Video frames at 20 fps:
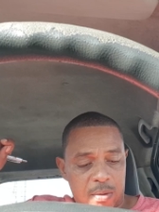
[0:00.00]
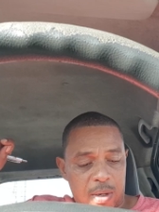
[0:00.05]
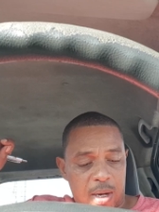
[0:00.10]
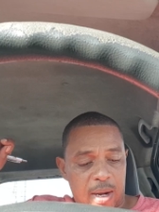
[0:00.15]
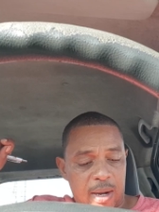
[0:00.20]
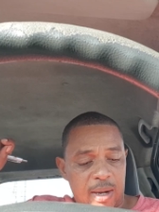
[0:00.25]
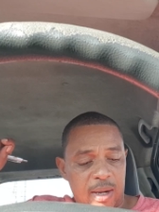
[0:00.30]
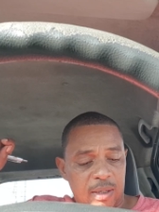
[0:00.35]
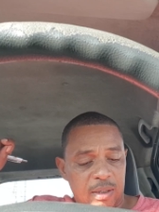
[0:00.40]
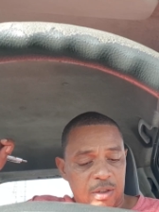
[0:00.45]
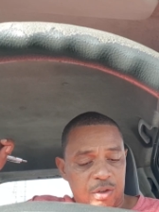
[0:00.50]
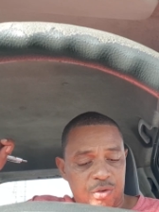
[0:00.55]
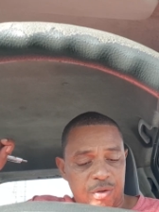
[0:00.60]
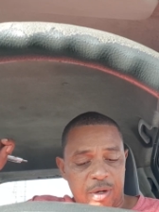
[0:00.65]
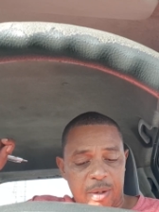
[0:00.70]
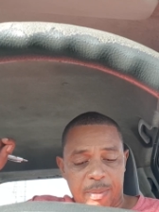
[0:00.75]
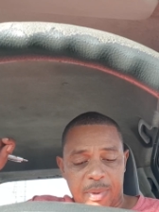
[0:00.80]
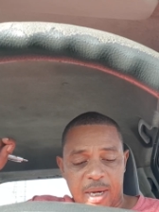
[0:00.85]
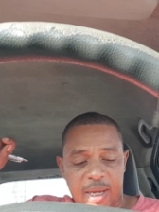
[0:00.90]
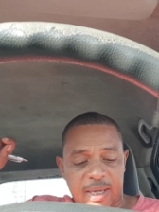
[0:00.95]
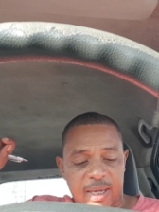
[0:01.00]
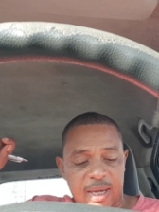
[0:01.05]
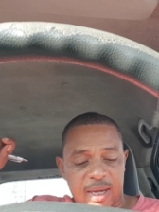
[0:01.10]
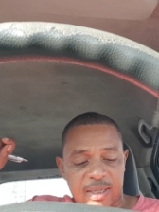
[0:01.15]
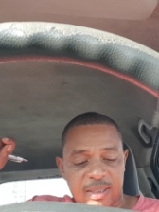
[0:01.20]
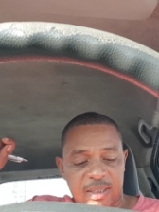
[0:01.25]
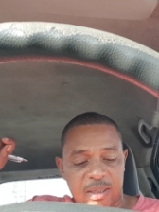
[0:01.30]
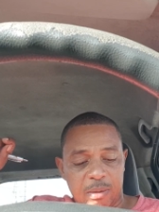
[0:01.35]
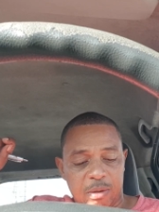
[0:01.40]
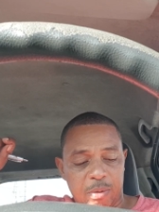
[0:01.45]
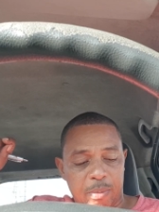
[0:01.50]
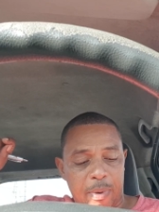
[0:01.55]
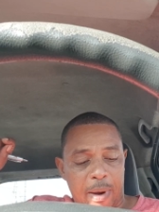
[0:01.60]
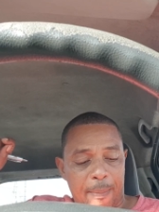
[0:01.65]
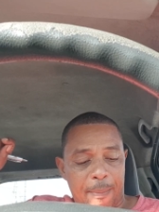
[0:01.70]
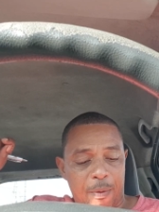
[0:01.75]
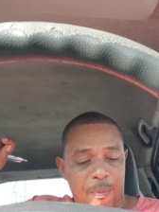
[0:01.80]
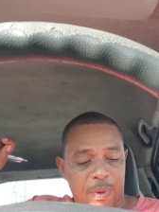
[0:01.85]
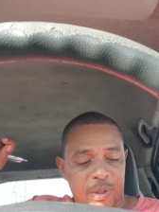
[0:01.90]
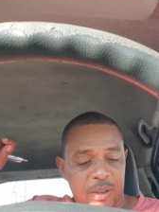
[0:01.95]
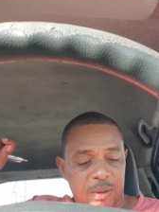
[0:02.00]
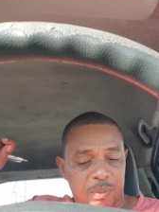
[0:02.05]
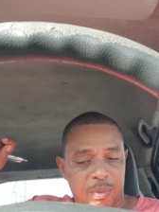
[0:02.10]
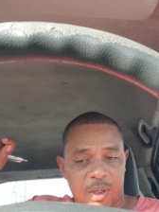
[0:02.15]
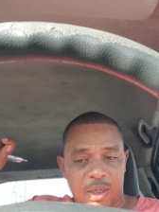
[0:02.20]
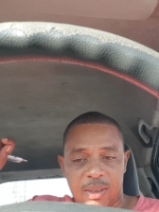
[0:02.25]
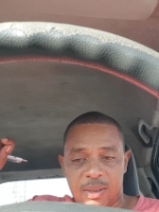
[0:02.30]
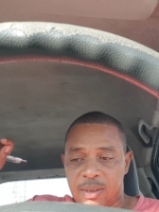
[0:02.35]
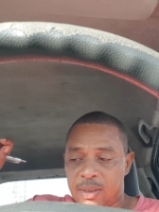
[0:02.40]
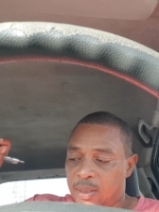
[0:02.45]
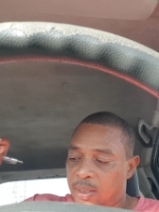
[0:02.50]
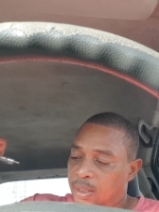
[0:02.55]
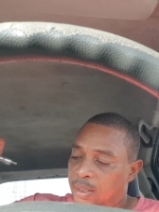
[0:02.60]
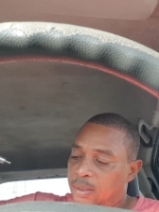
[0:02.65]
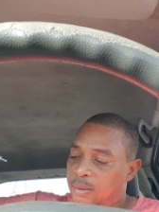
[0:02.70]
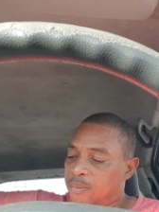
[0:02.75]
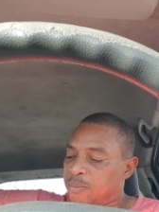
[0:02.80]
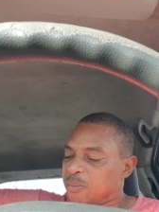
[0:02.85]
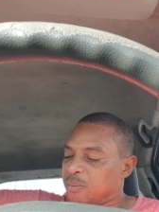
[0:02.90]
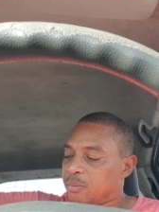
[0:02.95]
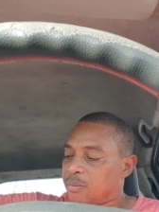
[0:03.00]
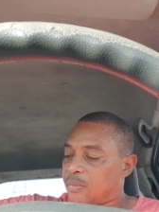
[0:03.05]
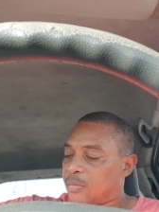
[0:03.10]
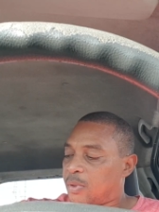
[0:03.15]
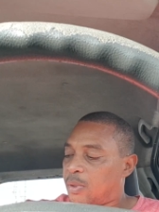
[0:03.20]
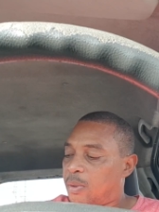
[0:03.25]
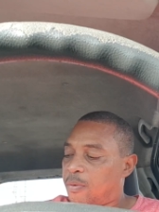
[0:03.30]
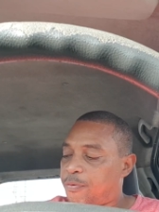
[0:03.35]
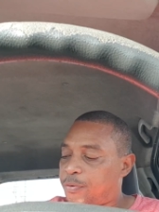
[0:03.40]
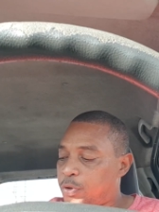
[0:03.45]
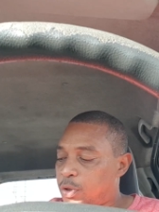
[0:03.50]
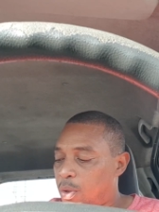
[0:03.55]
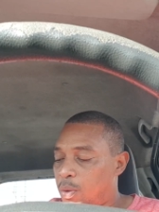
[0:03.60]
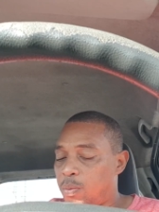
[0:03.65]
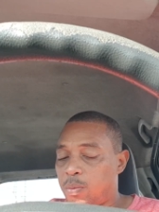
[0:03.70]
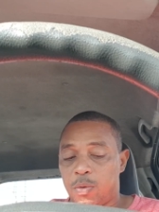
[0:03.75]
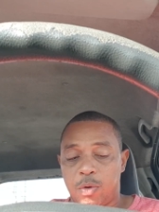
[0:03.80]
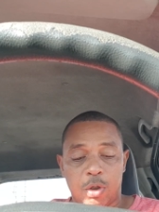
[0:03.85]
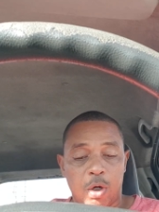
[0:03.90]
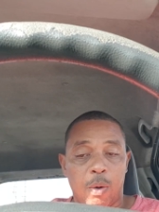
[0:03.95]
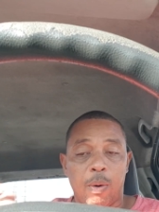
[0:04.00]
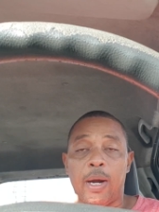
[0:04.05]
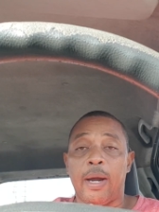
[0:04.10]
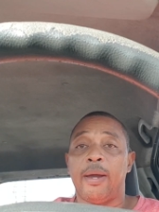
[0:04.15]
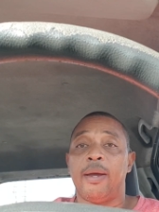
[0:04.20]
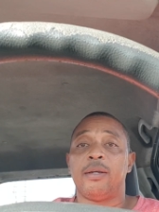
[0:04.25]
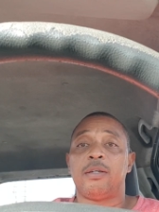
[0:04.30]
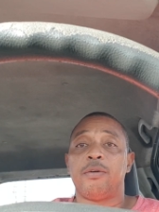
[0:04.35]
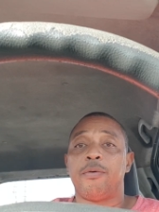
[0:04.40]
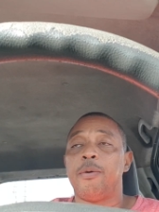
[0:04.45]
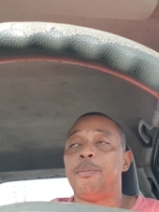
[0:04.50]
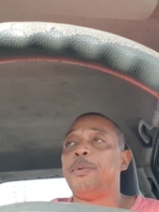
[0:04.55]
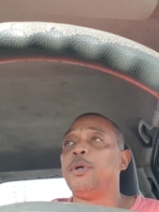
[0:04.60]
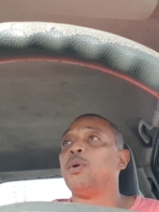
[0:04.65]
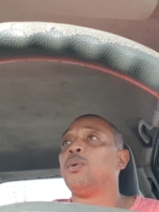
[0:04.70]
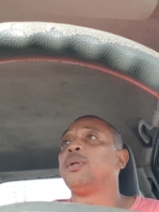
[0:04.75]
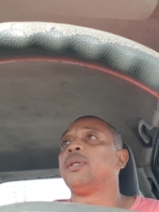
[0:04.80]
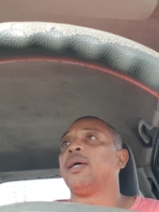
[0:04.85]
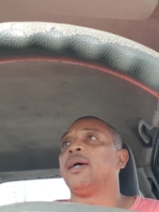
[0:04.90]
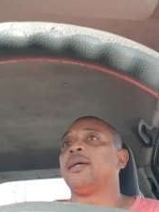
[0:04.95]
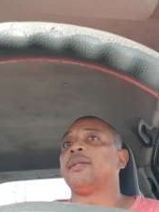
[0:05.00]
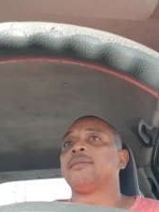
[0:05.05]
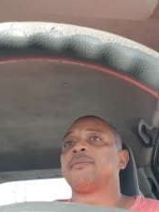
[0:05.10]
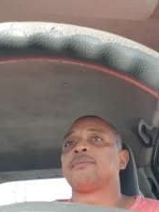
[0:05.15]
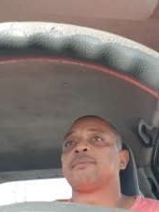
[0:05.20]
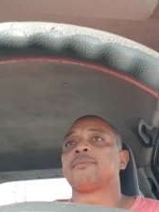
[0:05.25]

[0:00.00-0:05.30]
I had a dream, but I can't seem to remember what it was. So, I had to rebuke that.